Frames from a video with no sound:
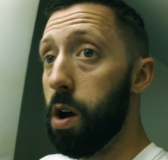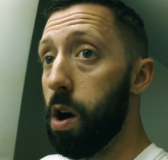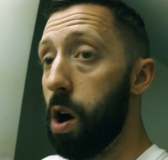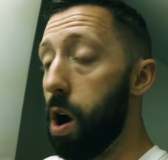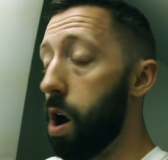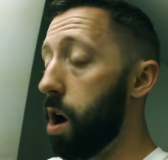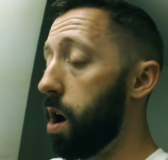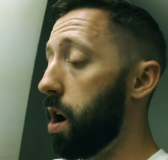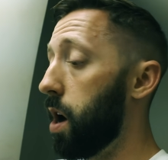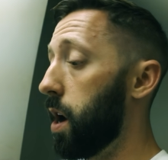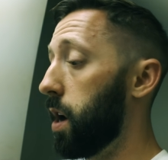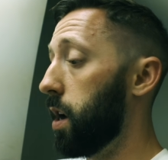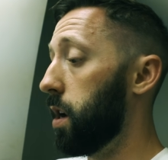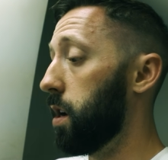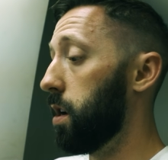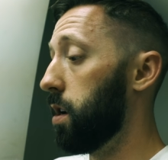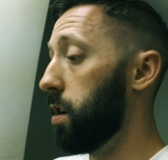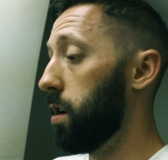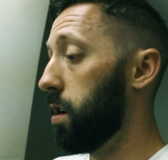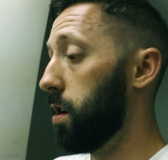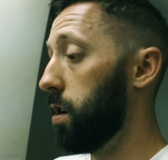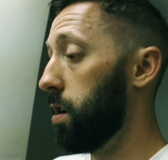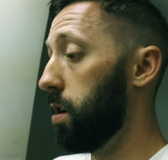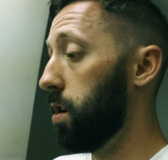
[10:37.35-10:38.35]
All right.
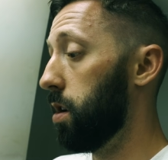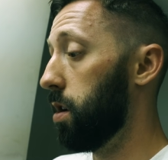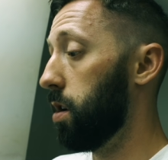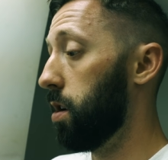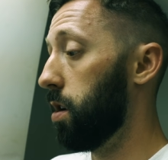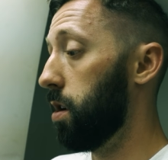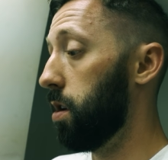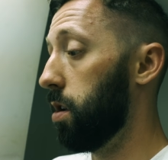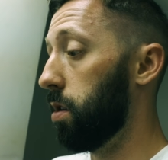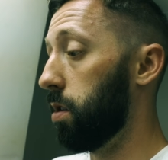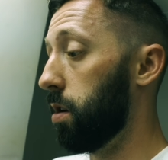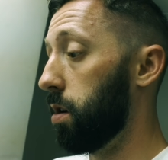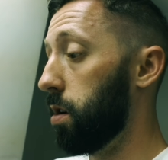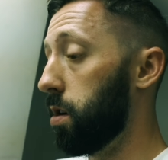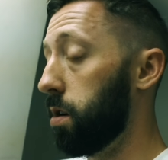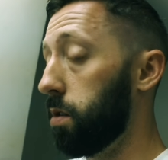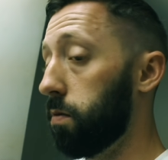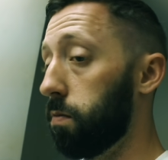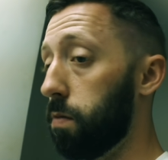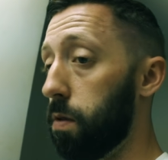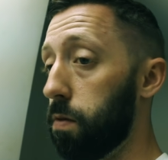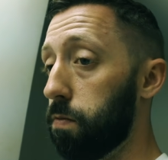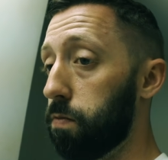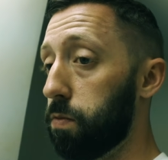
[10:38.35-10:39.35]
All
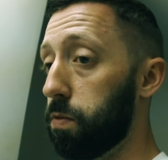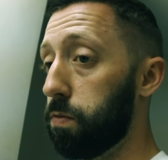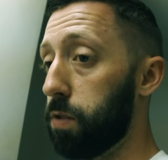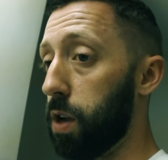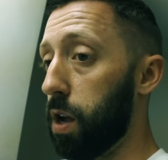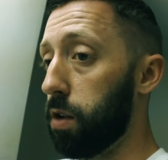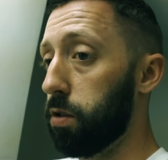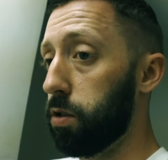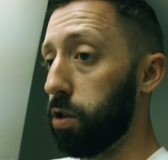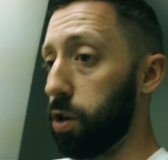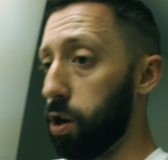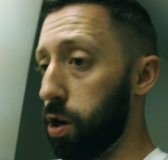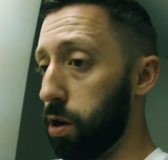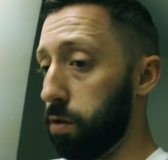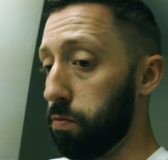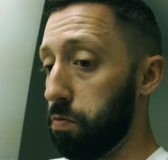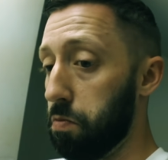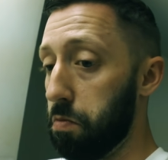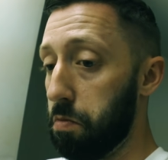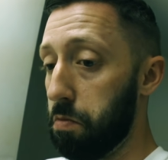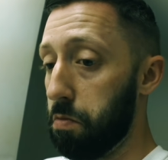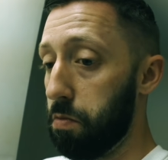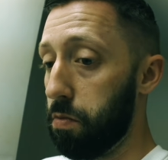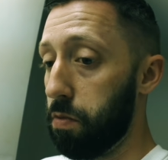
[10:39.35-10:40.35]
right. All right Sounds
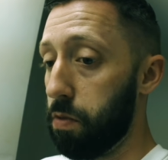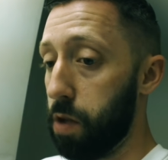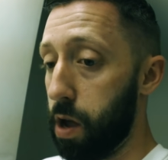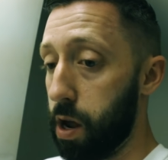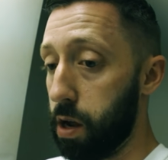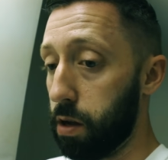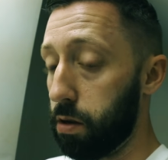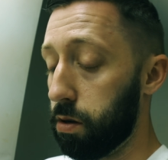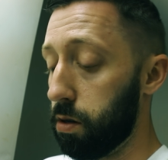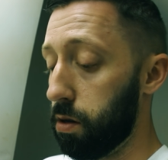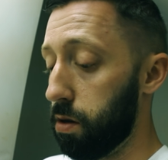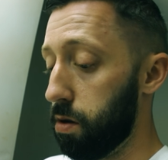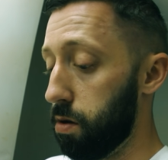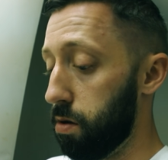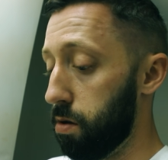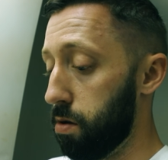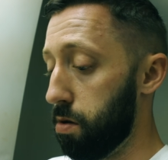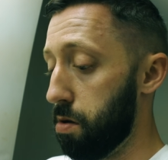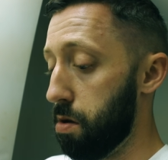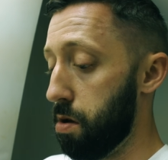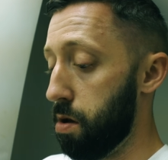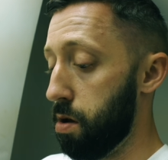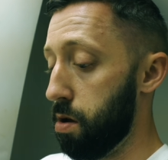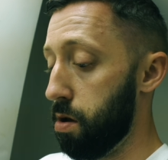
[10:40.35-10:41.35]
good. Thanks. Bye
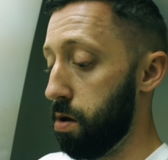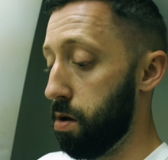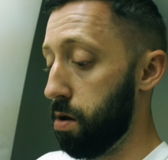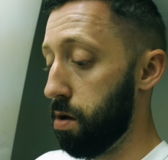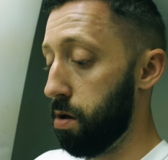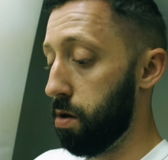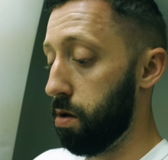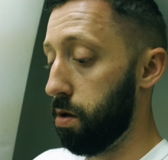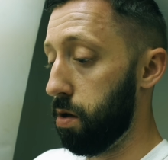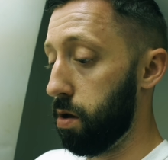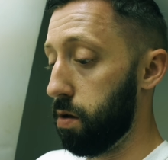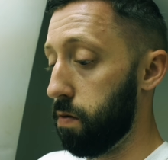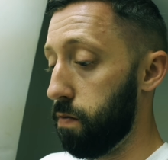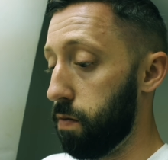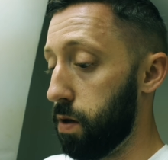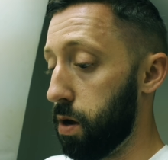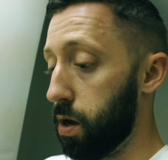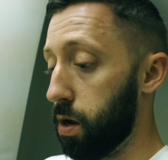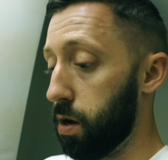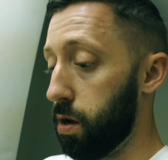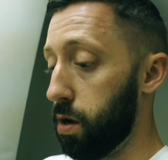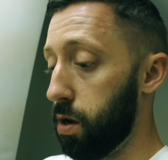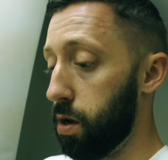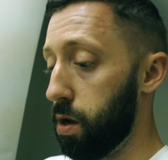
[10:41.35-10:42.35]
bye. Bye
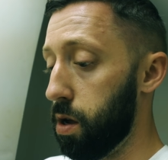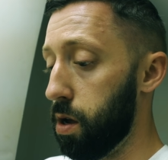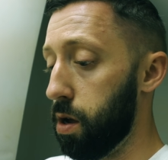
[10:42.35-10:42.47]
bye.